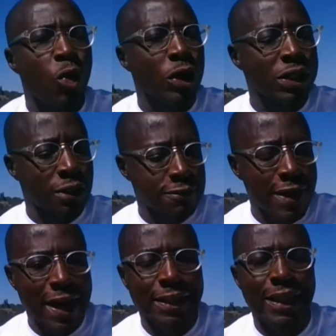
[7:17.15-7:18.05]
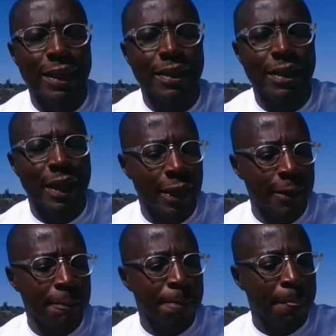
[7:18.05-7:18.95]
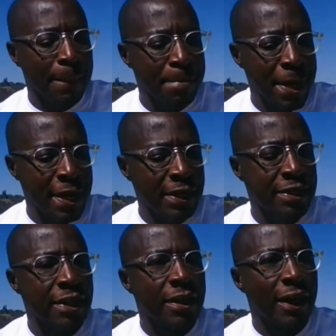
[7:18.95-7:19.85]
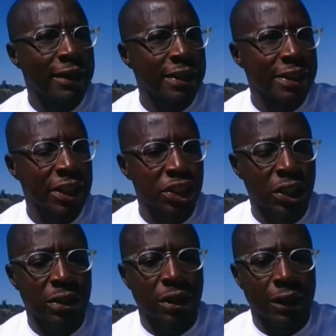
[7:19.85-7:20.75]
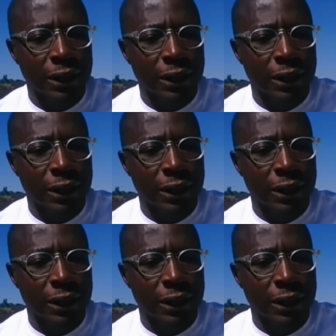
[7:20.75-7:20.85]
was the fact that they made a decision.